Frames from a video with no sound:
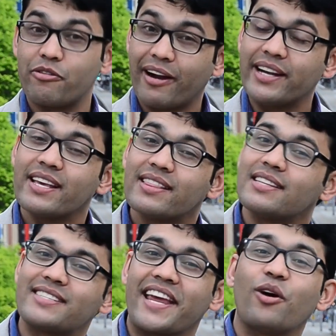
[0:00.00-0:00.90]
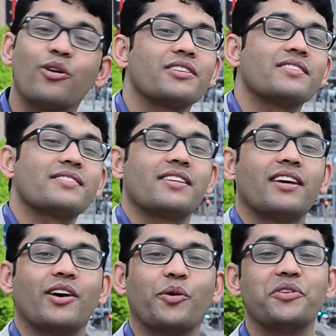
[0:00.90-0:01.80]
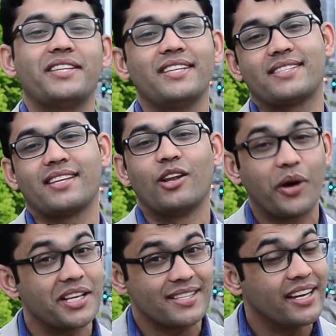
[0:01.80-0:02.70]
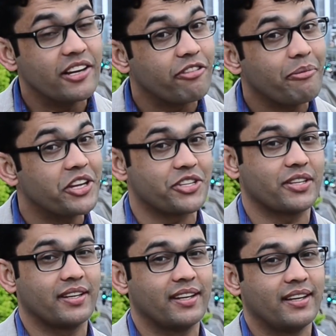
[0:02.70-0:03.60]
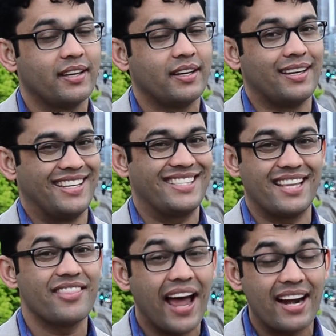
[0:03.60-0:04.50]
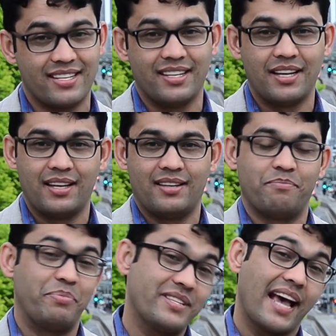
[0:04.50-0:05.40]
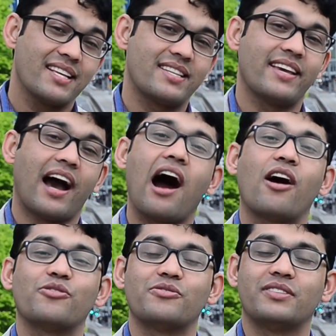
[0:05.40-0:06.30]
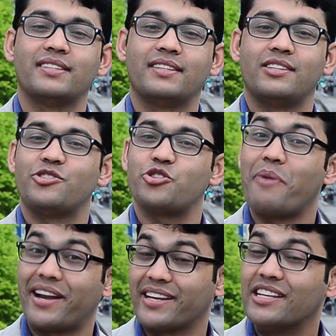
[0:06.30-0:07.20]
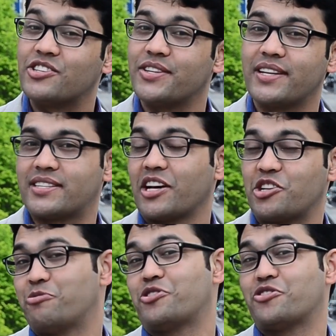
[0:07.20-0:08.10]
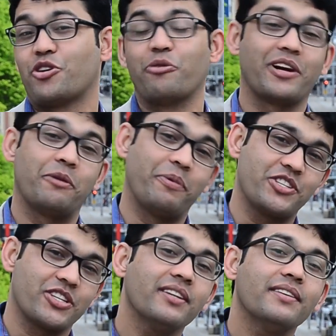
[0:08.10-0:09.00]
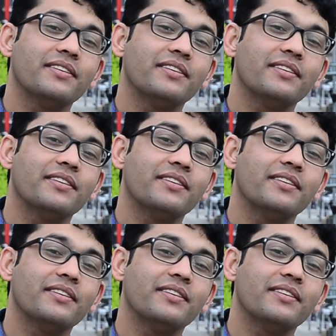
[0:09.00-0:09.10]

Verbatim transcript: providing the decision makers with this positional information isn't that precisely how the geomatic engineers contribute to the overall picture?